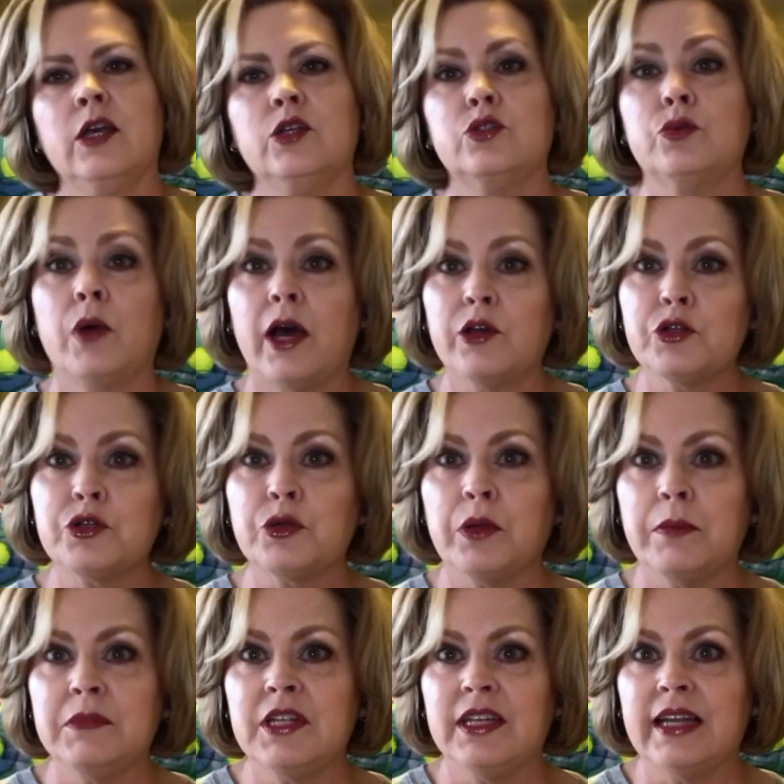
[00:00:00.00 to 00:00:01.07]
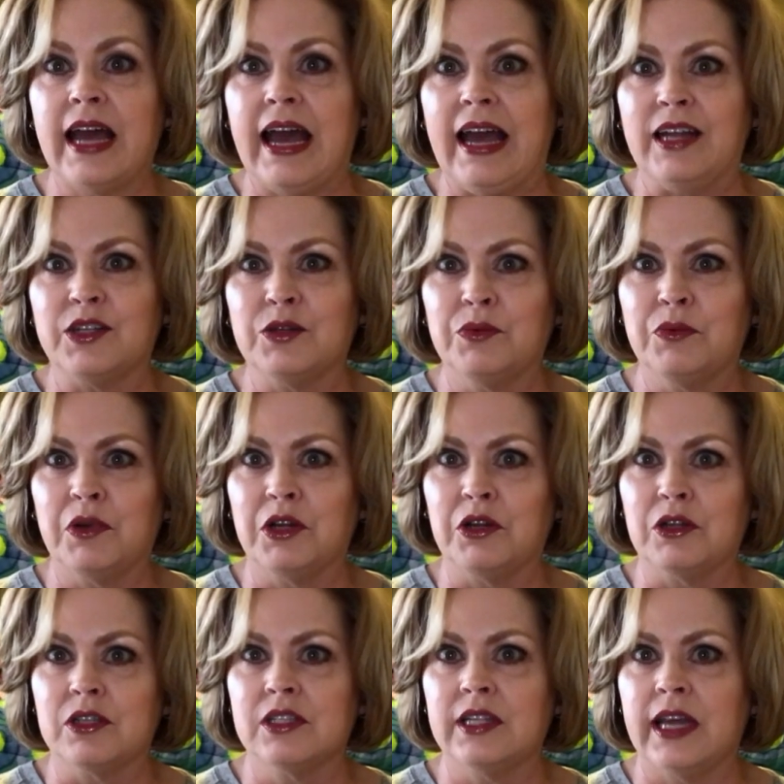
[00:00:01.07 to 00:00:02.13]
So I'll show him tonight what it
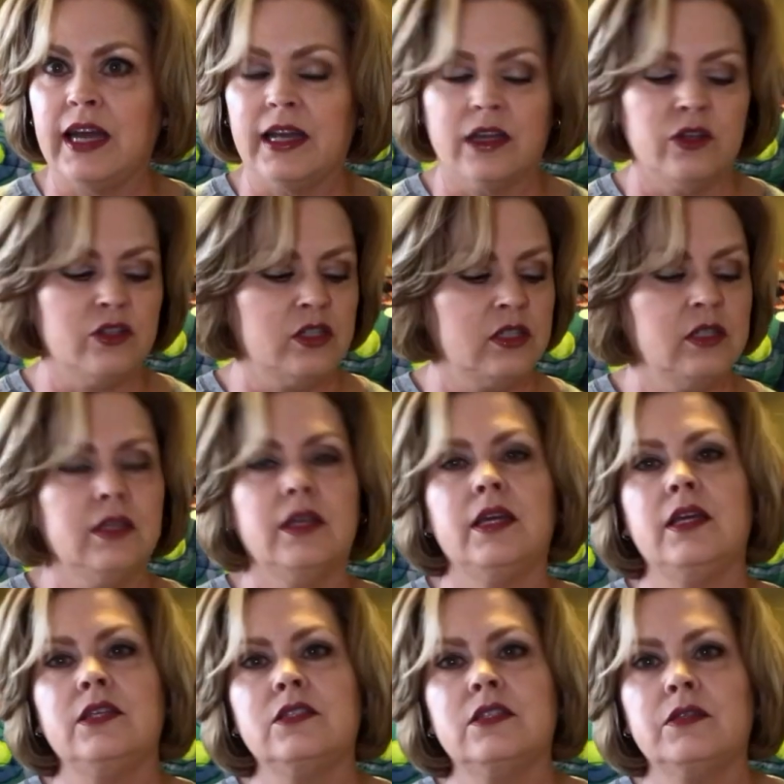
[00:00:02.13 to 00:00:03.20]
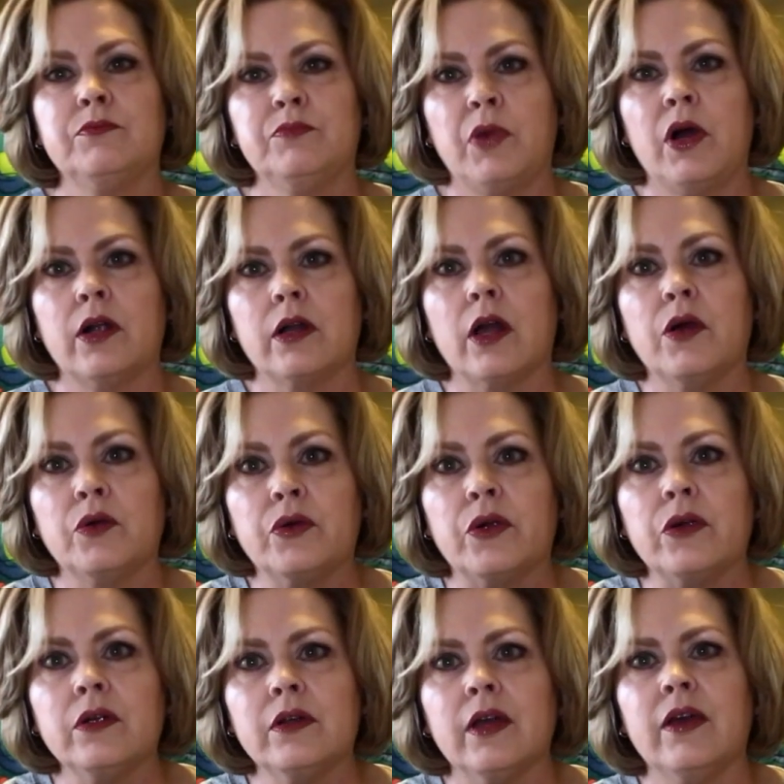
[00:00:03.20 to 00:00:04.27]
looks like, because he's part
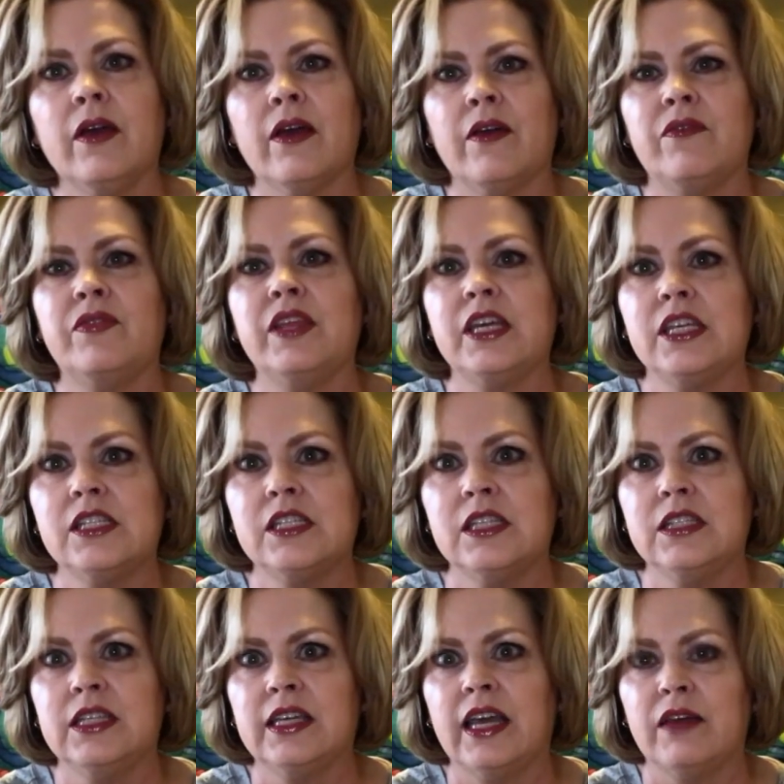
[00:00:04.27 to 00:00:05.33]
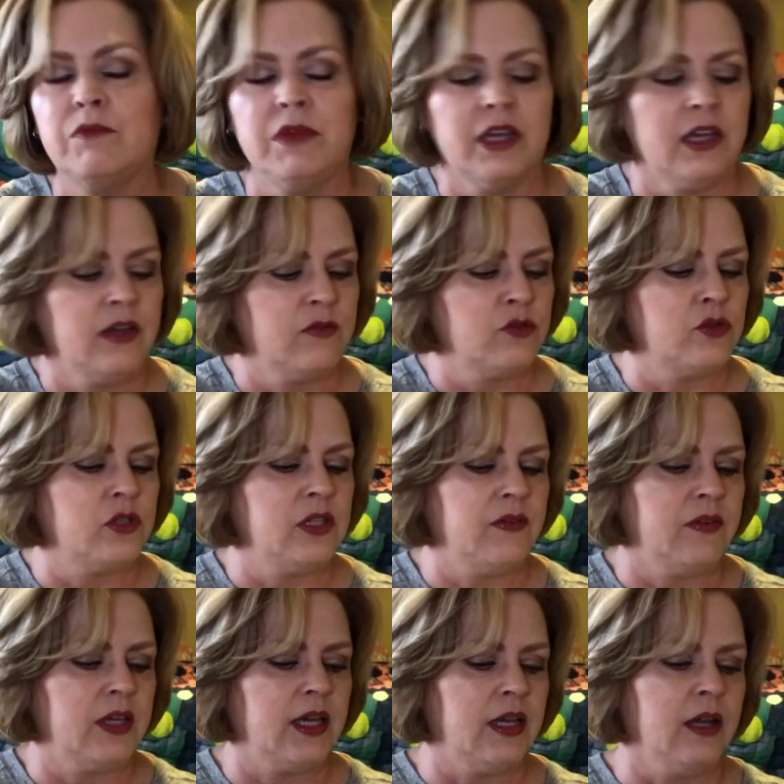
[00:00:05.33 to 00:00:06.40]
owner of these since he gave me a gift
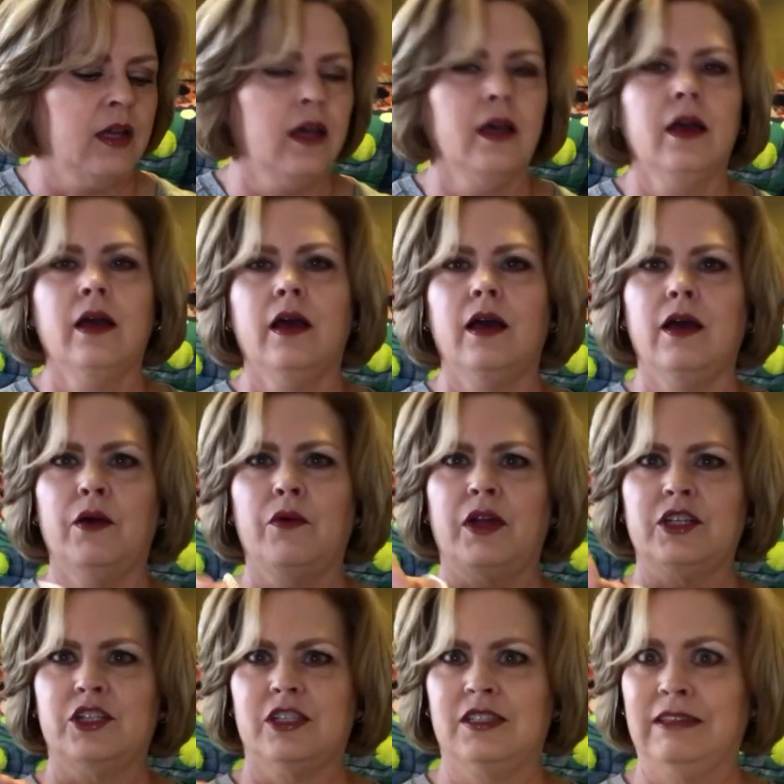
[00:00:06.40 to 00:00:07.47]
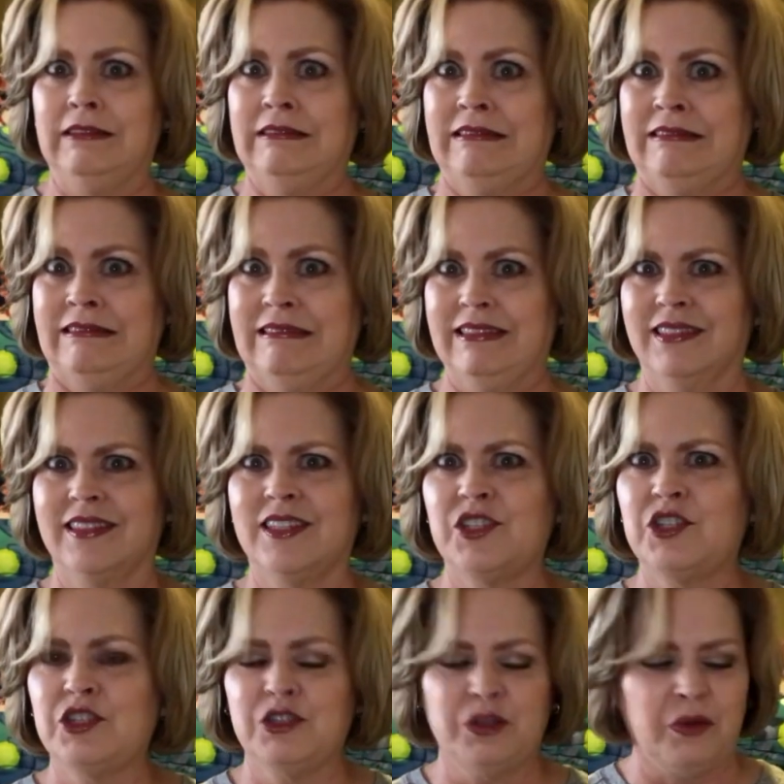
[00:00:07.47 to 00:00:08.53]
certificate. Oh,
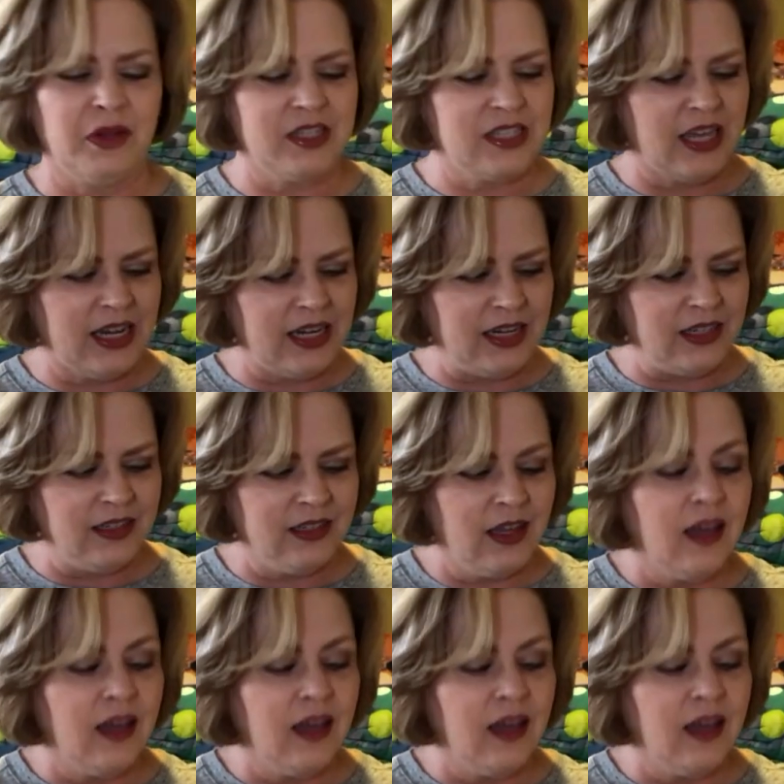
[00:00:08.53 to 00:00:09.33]
this is so exciting.